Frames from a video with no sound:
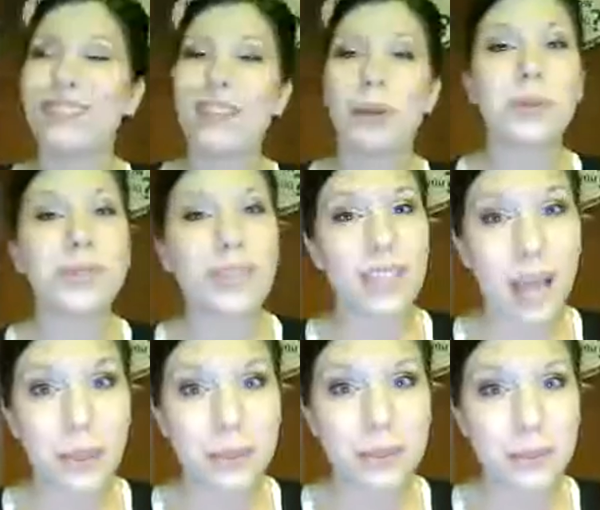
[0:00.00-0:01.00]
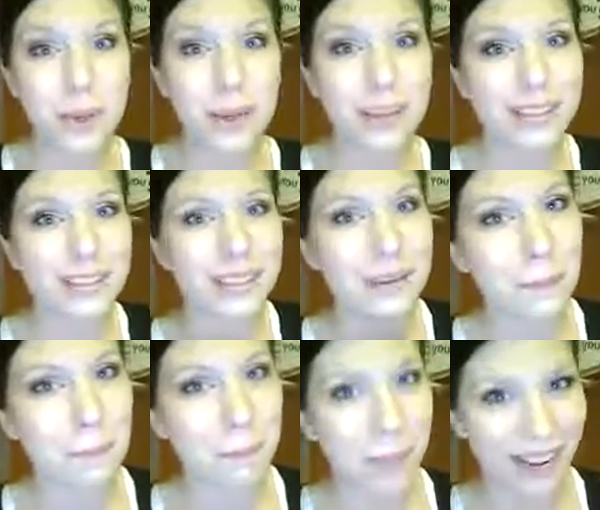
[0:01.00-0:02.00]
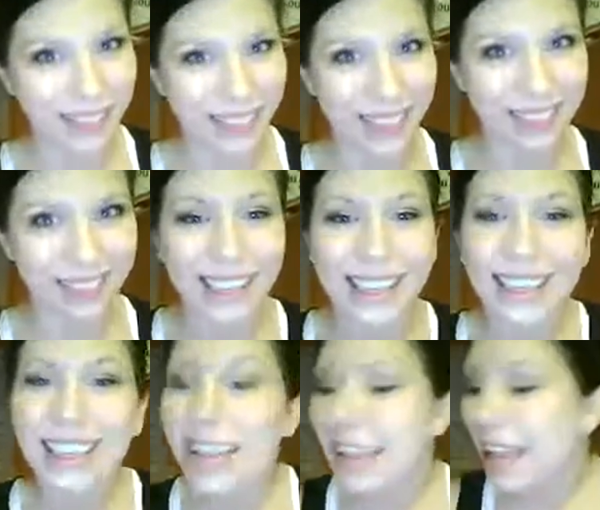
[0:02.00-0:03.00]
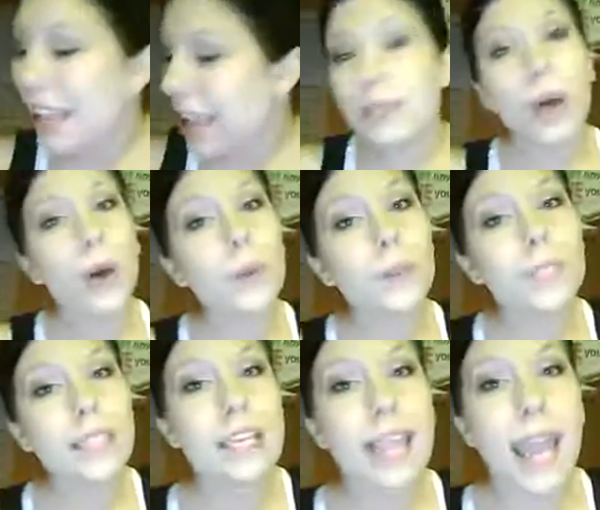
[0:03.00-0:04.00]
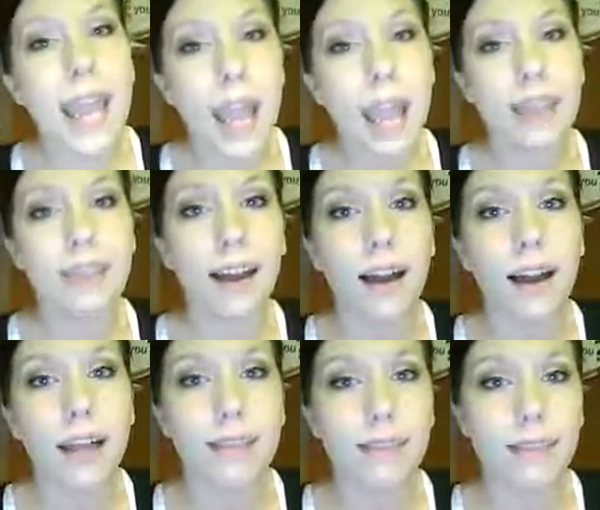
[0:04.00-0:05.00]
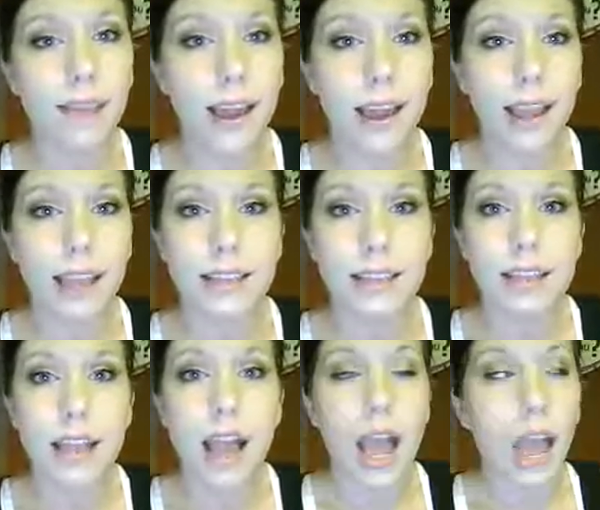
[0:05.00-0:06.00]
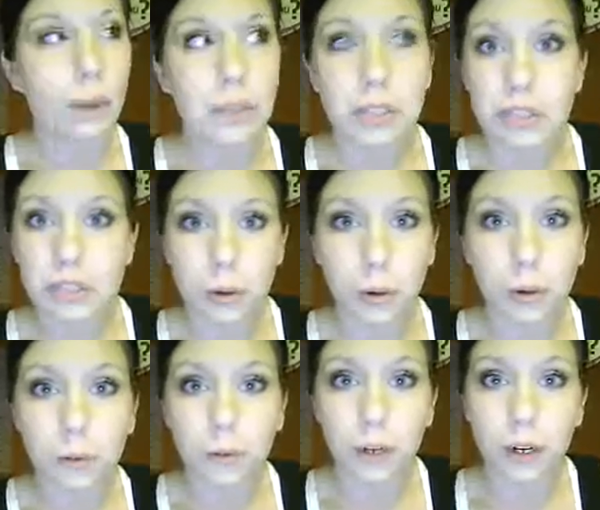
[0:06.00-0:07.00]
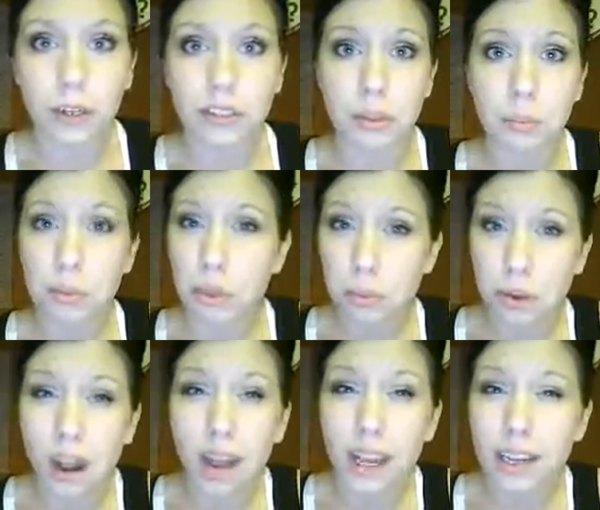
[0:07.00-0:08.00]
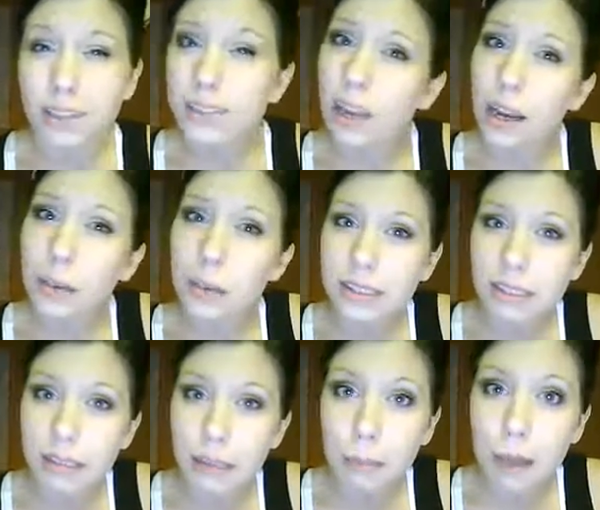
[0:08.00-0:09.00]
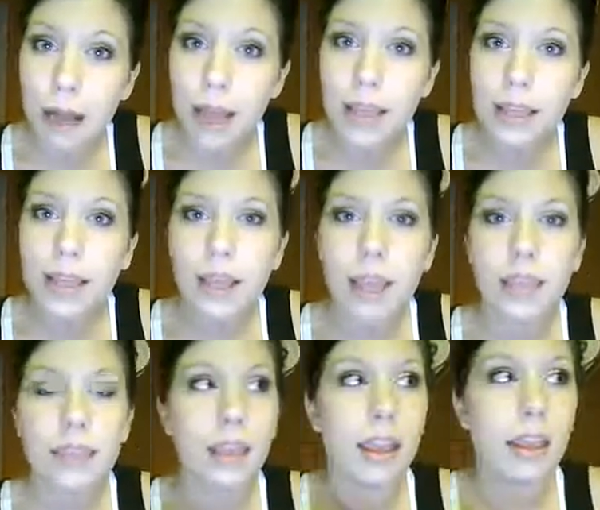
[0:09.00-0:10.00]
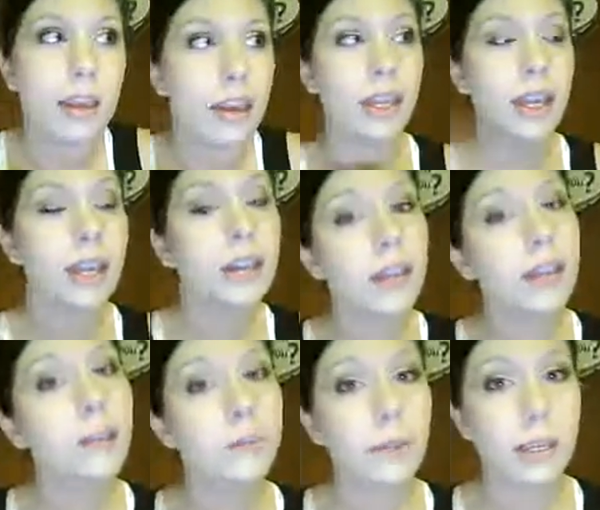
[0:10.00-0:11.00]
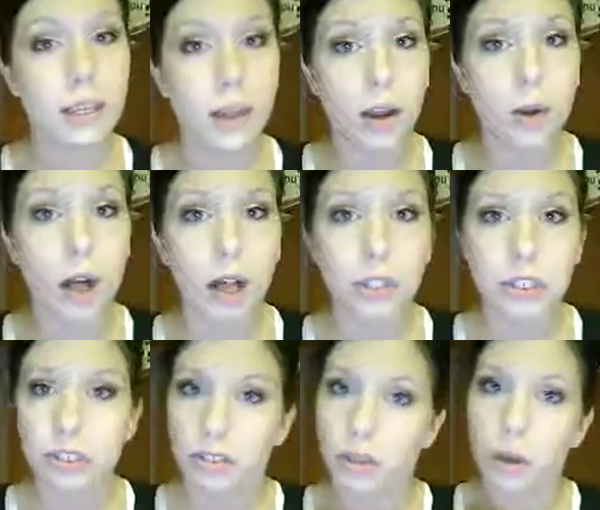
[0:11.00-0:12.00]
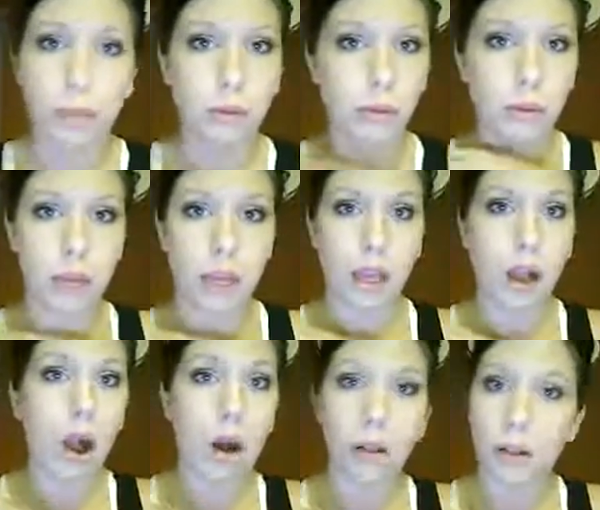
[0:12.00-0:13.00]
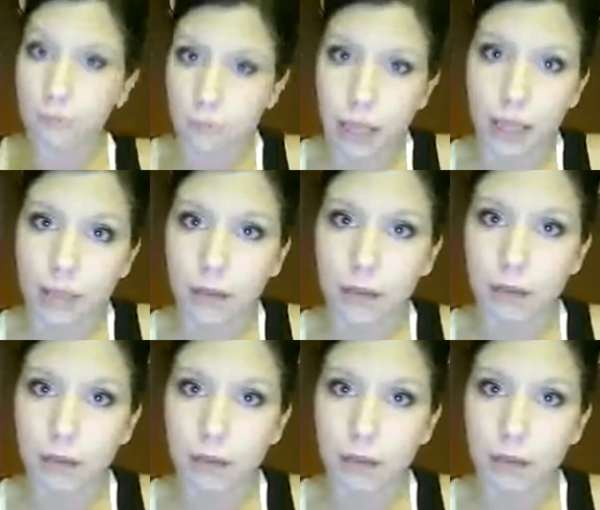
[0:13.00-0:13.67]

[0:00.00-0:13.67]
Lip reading: So we'll see how this works. Bear with me. So today I thought that I would just go over some new products that I recently bought, and then in a later video I'll just go through like all of my